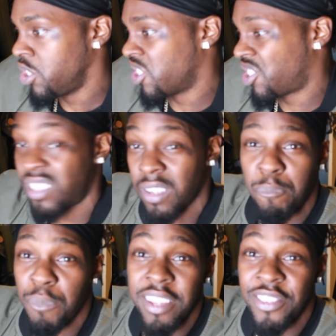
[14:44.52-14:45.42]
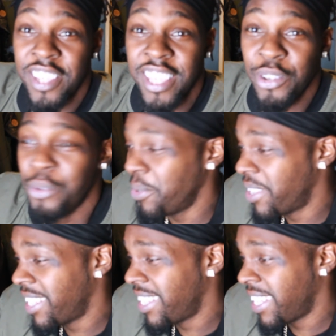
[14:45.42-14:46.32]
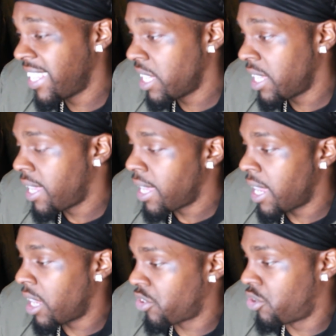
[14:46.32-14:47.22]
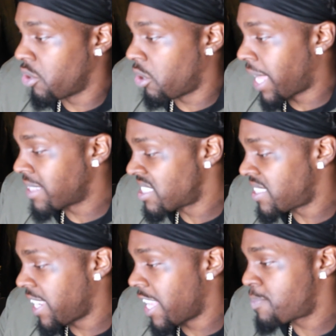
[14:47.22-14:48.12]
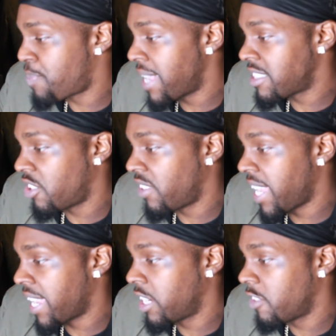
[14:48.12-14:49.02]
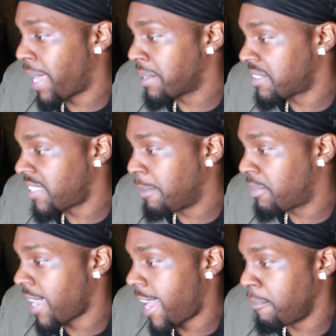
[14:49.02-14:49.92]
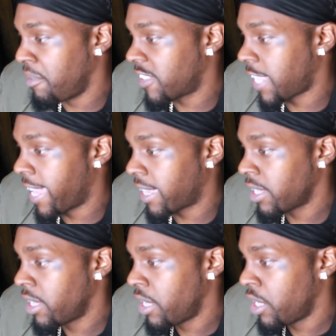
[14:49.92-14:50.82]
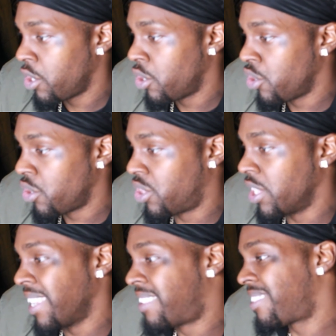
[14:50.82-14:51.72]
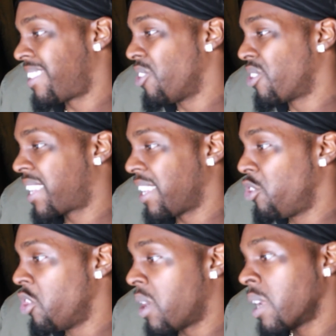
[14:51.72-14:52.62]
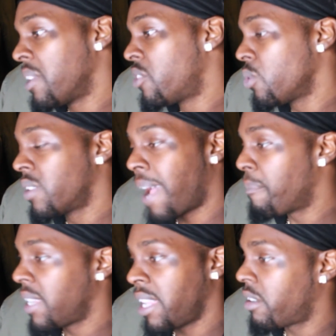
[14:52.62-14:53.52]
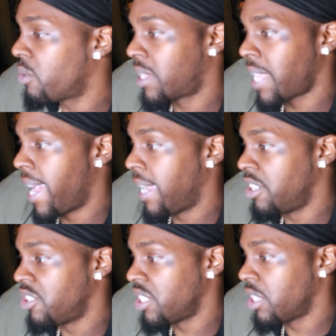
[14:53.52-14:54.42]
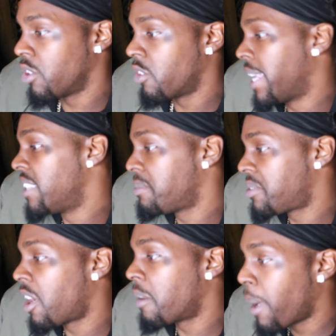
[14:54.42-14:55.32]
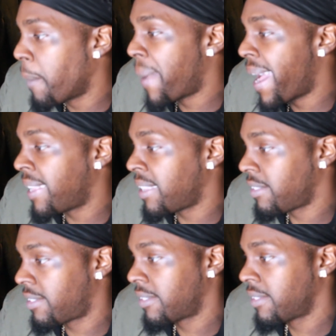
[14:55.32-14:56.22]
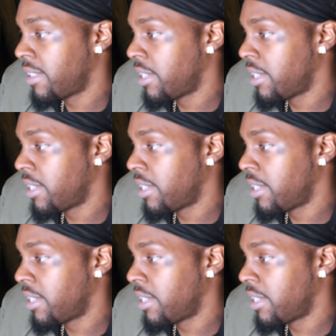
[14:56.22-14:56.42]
just submit to you, you know, not to say that's positive or negative, at the same time, is like, it's still, you don't want to be too domineering with that energy. You know, relationships are about balance.